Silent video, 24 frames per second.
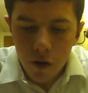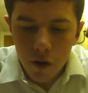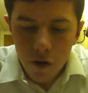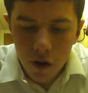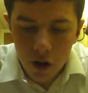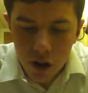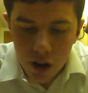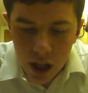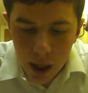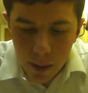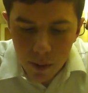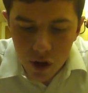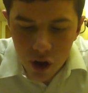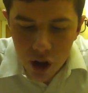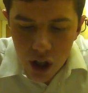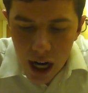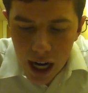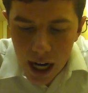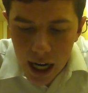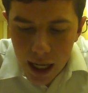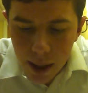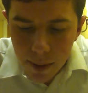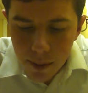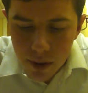First comes
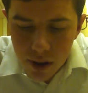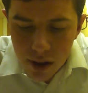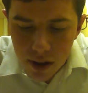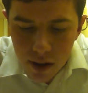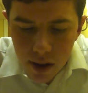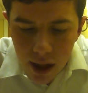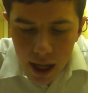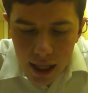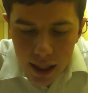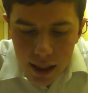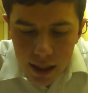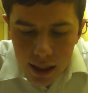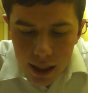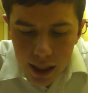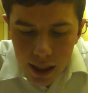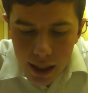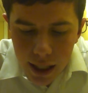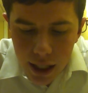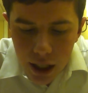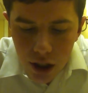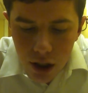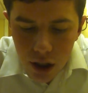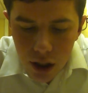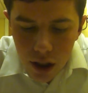James, then
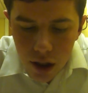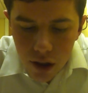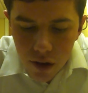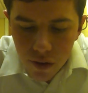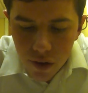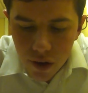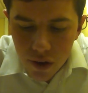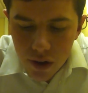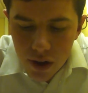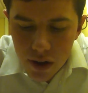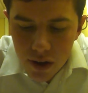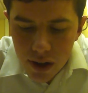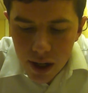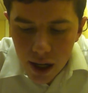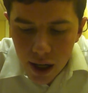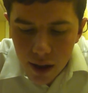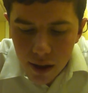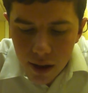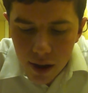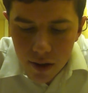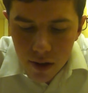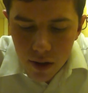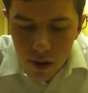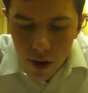Galatians, 1st and
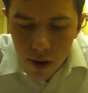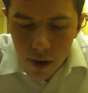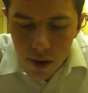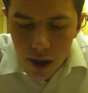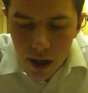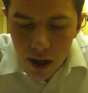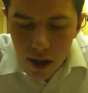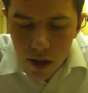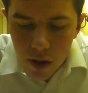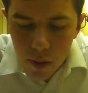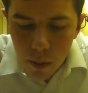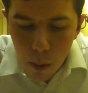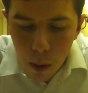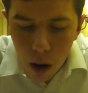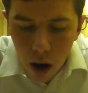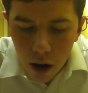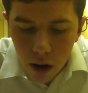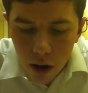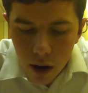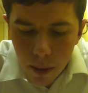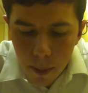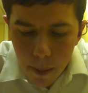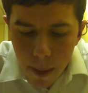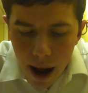2nd Thessalonians,
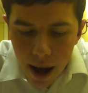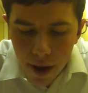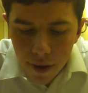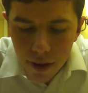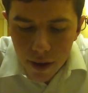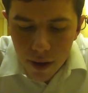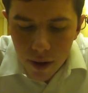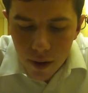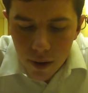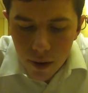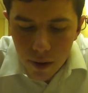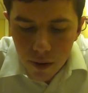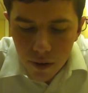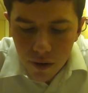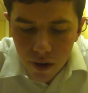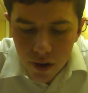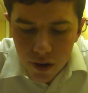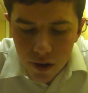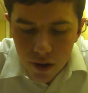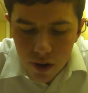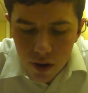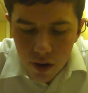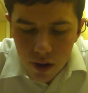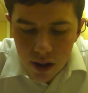Mark, Matthew,
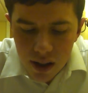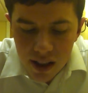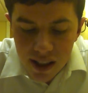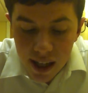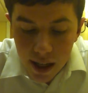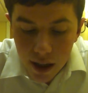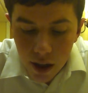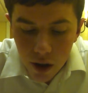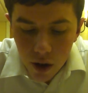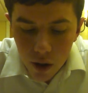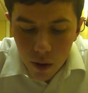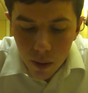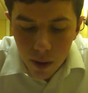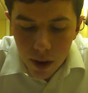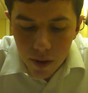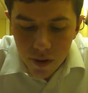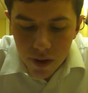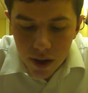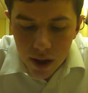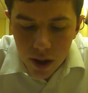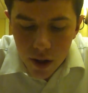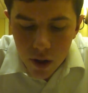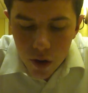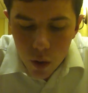1st and 2nd
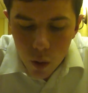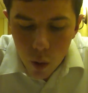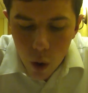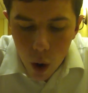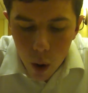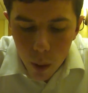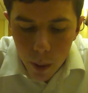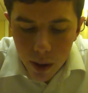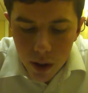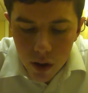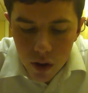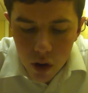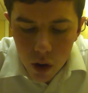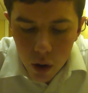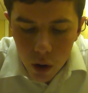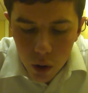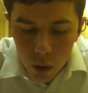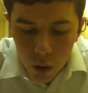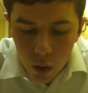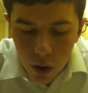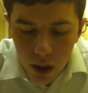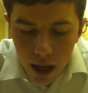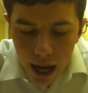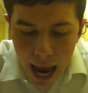Corinthians, Romans,
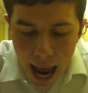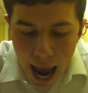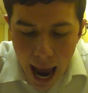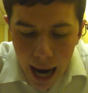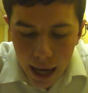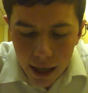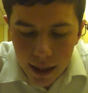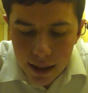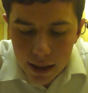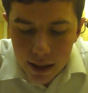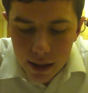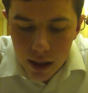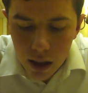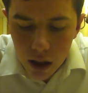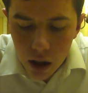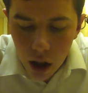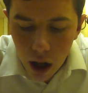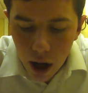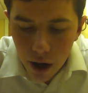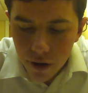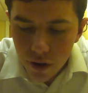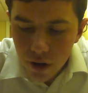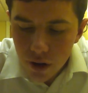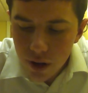Luke, Acts,
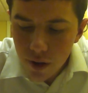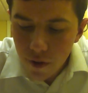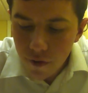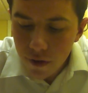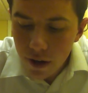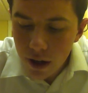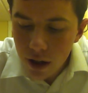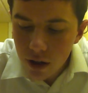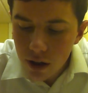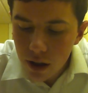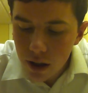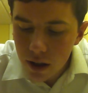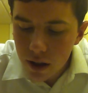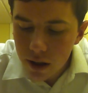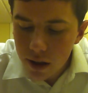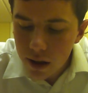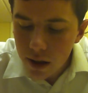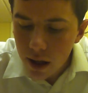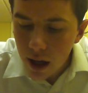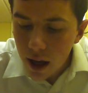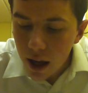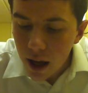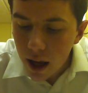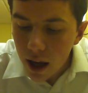Colossians,
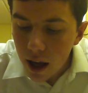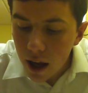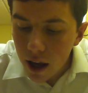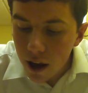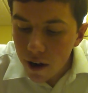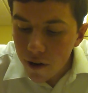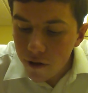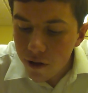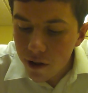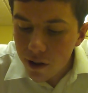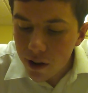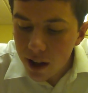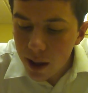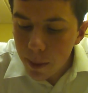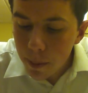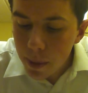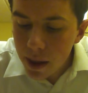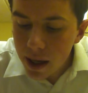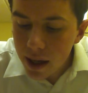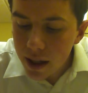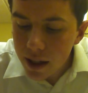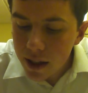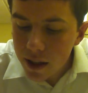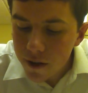Ephesians,
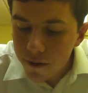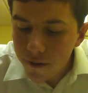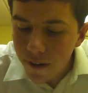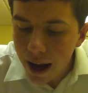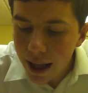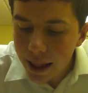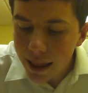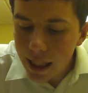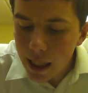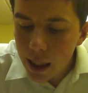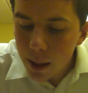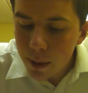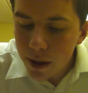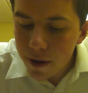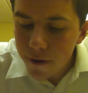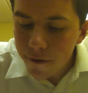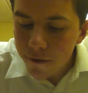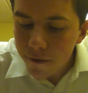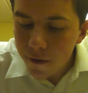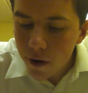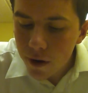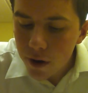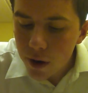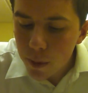Philippians, Philemon,
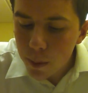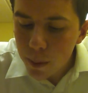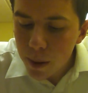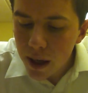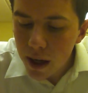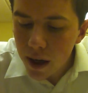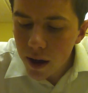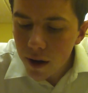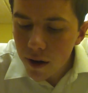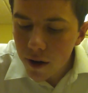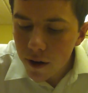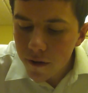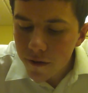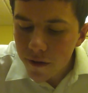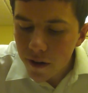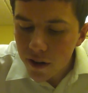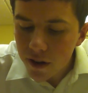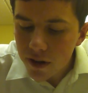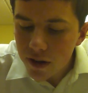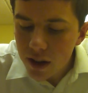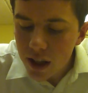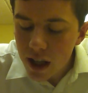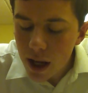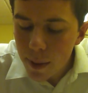1st Peter,
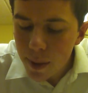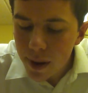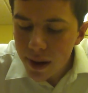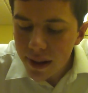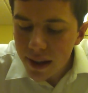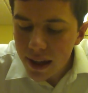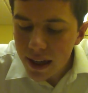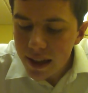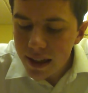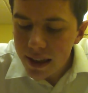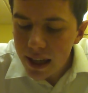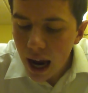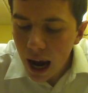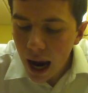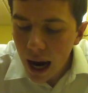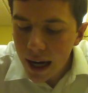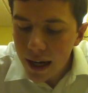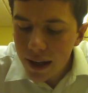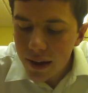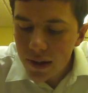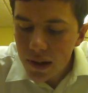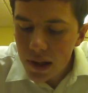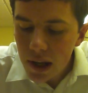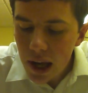1st Timothy,
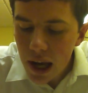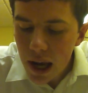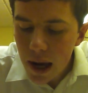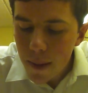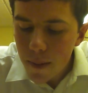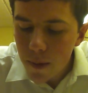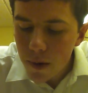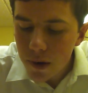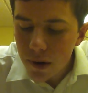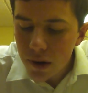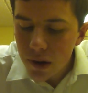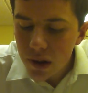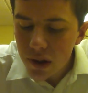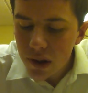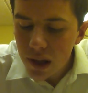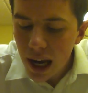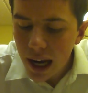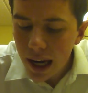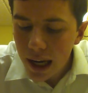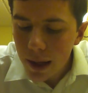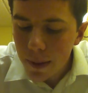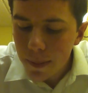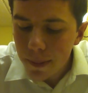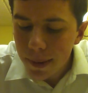Titus, Hebrews,
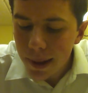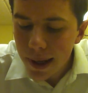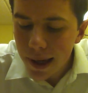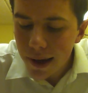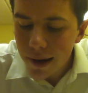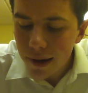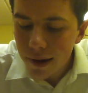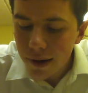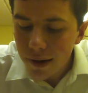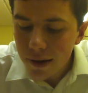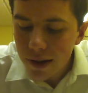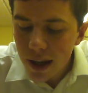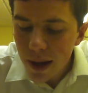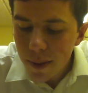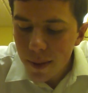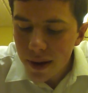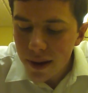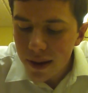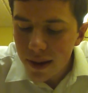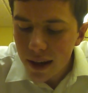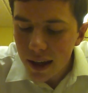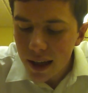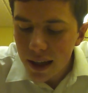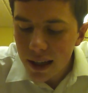2nd Peter,
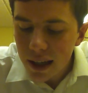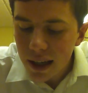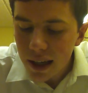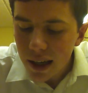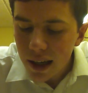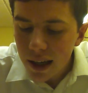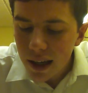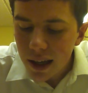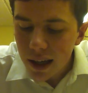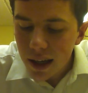Timothy,